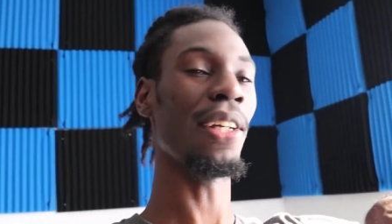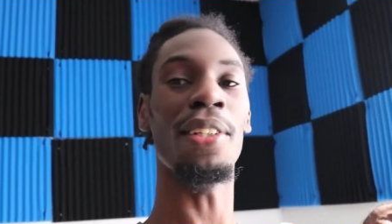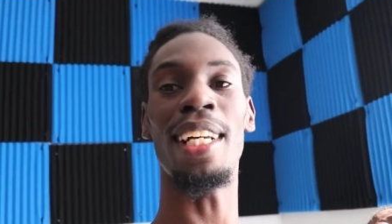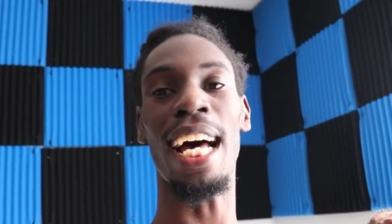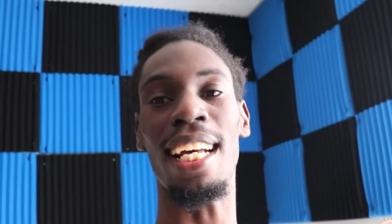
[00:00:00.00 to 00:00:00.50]

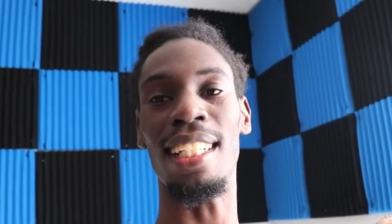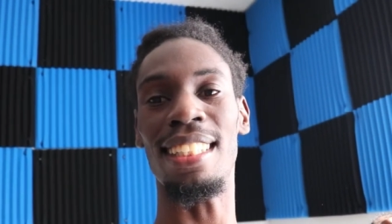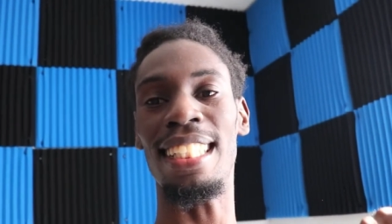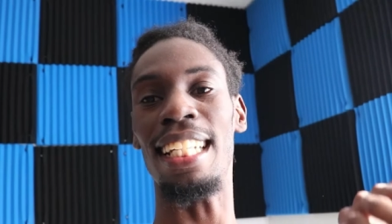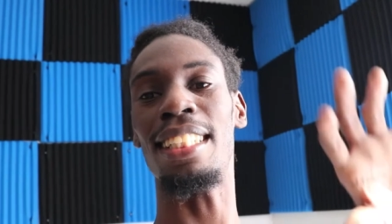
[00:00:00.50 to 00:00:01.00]
you gotta
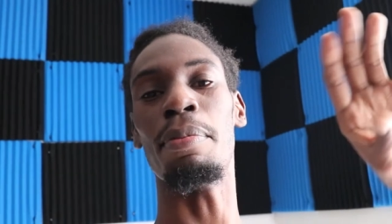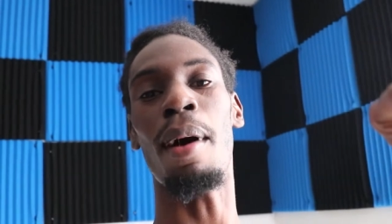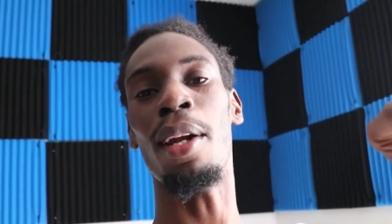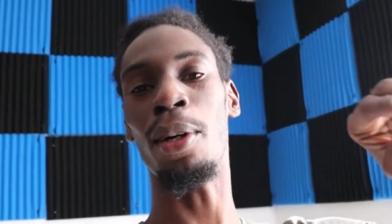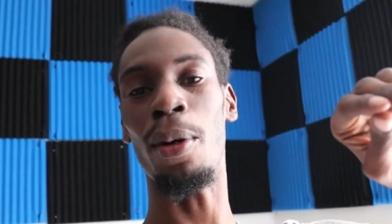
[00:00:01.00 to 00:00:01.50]
set
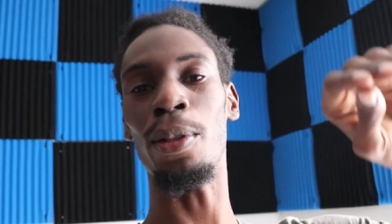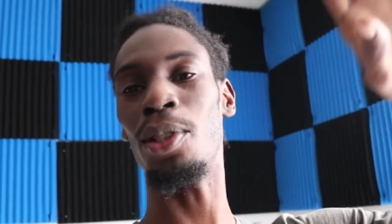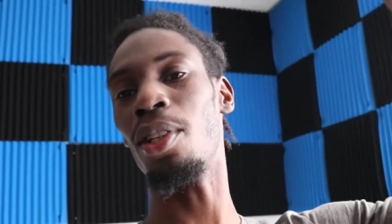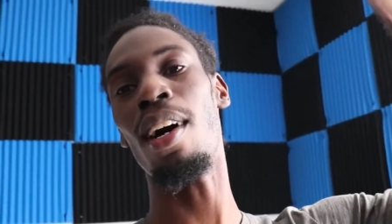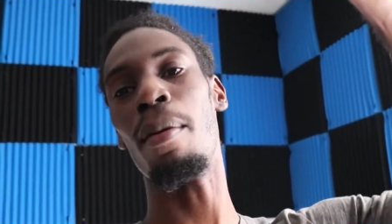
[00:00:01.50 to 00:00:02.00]
smaller goals
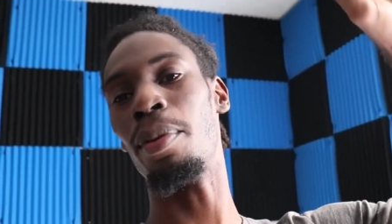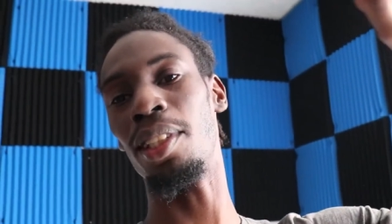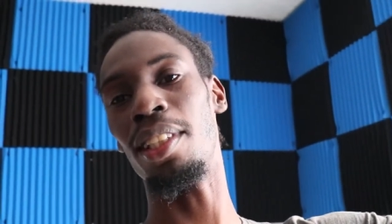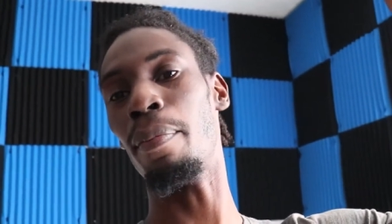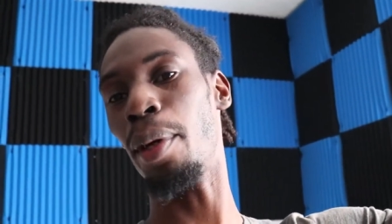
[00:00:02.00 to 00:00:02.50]
to
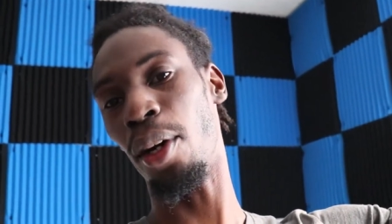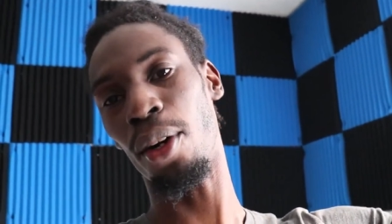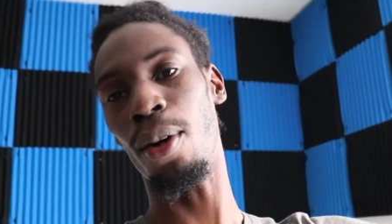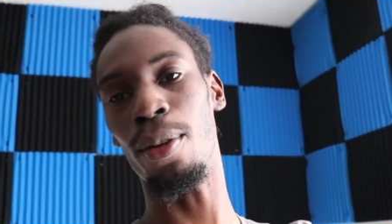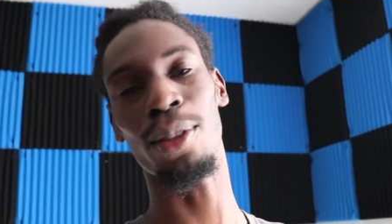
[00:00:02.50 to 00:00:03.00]
accomplish the bigger goal.